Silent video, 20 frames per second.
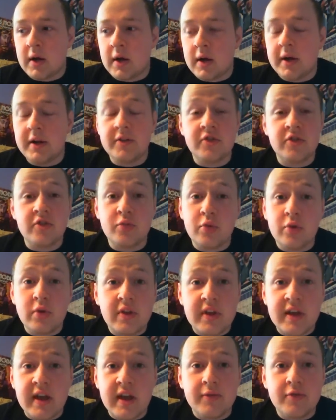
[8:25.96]
one
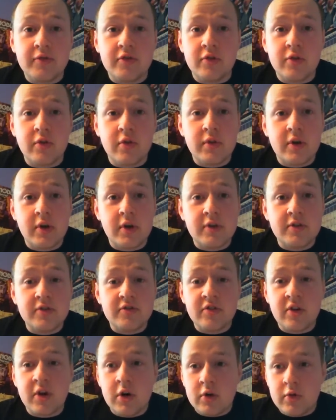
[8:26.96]
thing after another.
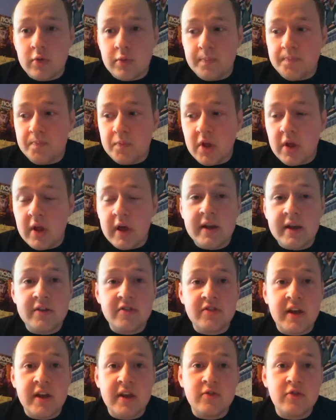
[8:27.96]
So, like I
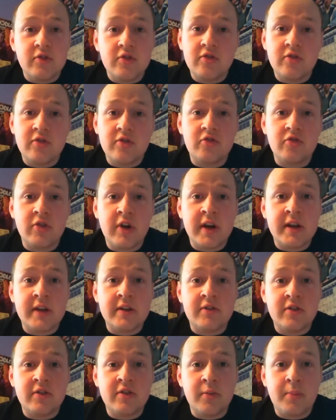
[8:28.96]
say, just a
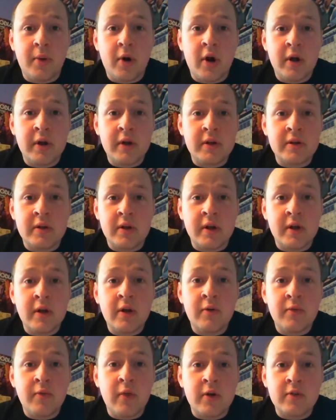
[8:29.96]
straight to the point
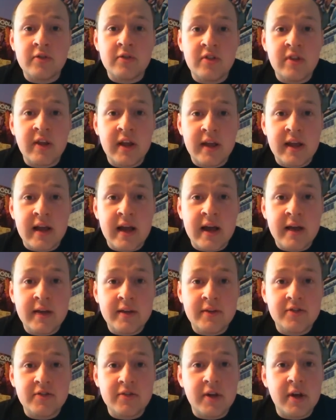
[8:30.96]
vlog today,
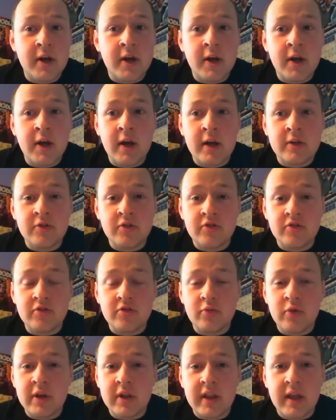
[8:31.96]
guys. I
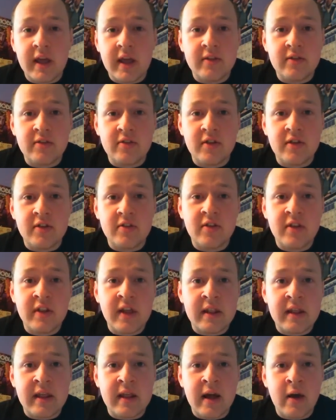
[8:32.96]
just really had to
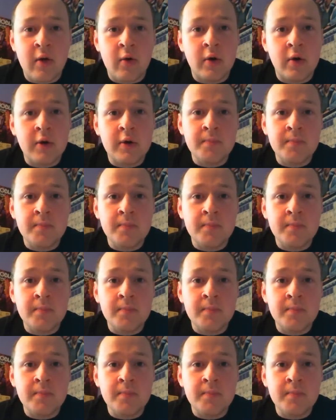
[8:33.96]
let that out.